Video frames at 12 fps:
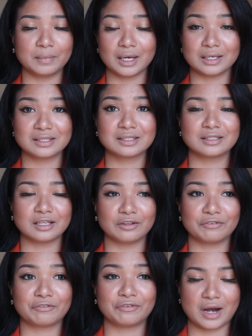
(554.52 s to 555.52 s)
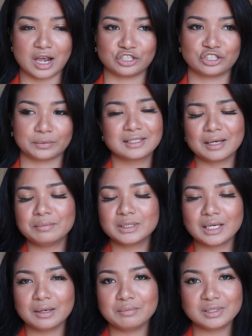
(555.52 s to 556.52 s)
is still fresh.
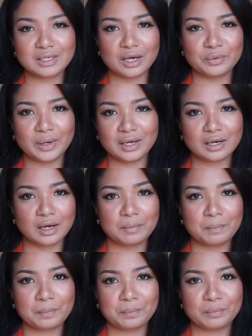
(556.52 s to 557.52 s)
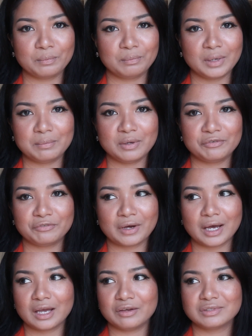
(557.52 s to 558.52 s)
Sometimes I wake up maybe
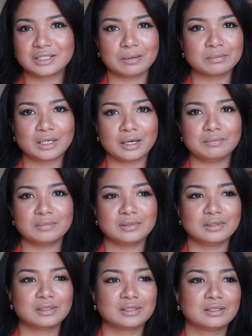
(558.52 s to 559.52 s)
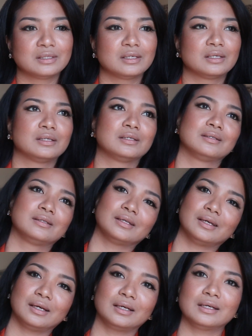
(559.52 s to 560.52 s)
5, sometimes
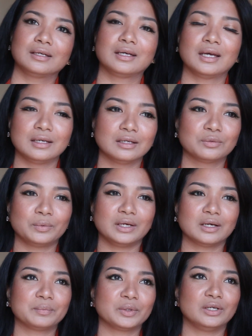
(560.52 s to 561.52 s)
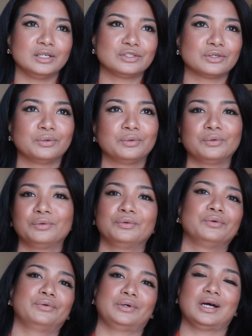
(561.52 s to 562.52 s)
I cannot wake up early,
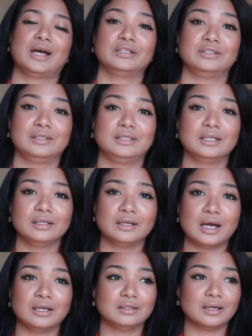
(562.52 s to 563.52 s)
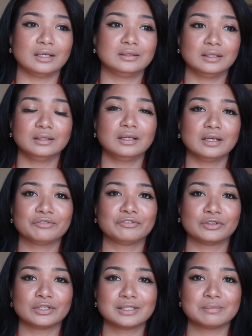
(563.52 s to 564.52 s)
so I did not
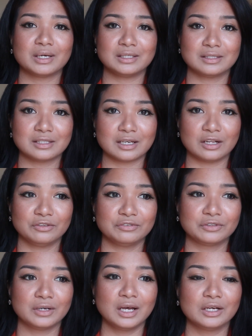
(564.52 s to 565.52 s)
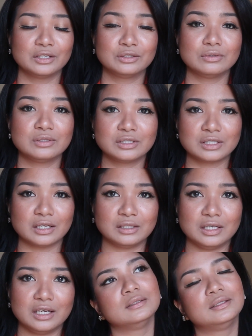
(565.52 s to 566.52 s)
force myself to
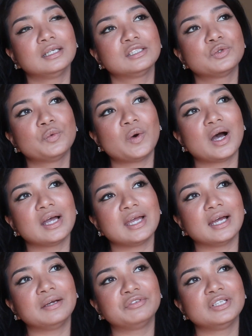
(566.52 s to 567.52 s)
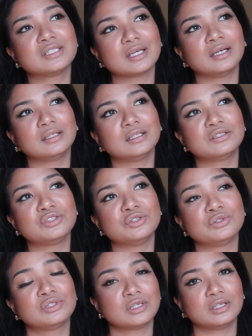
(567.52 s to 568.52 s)
study. That's why I've decided
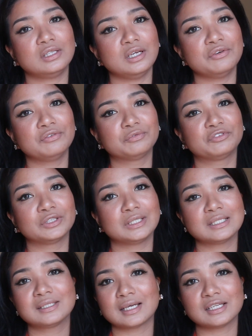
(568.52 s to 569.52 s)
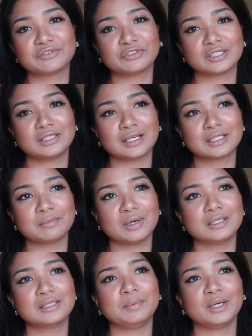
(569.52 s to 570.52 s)
to study for this test for 6
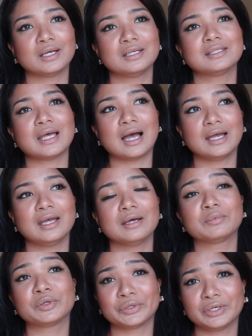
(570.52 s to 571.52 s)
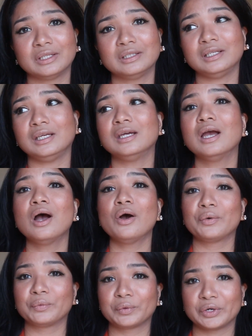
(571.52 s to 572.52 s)
months, because I am currently
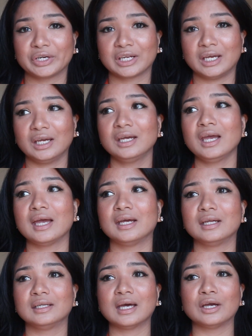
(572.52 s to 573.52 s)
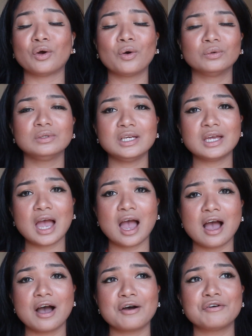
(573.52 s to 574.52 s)
working and I only
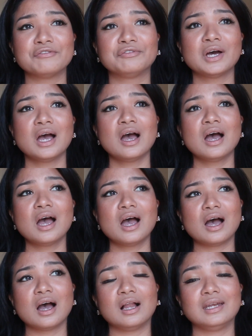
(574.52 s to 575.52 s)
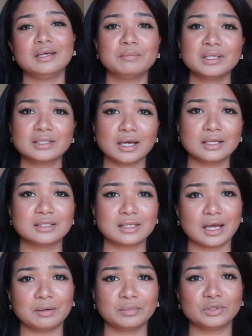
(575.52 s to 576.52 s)
have limited
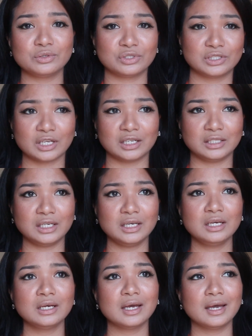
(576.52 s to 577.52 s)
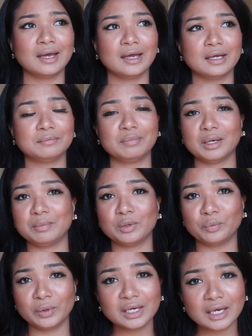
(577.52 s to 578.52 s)
time to study, and maybe
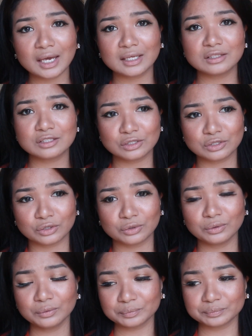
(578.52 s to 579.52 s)
weekends too.